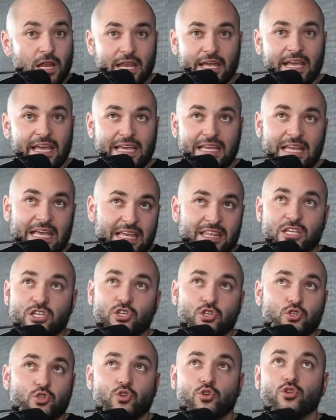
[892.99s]
Like in the
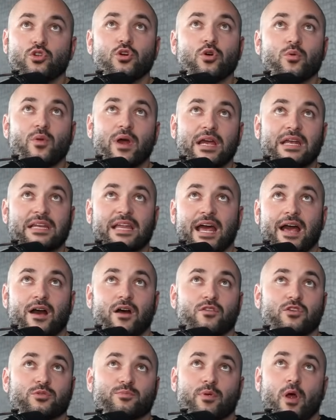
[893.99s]
studio right
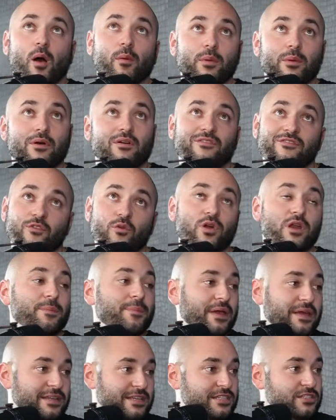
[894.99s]
now, there's probably about 40
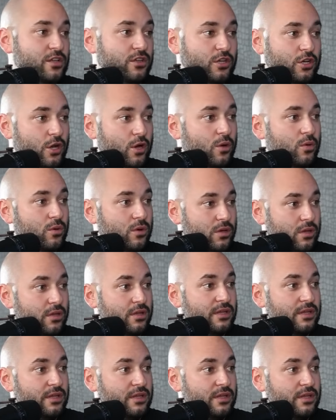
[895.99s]
paintings on the go.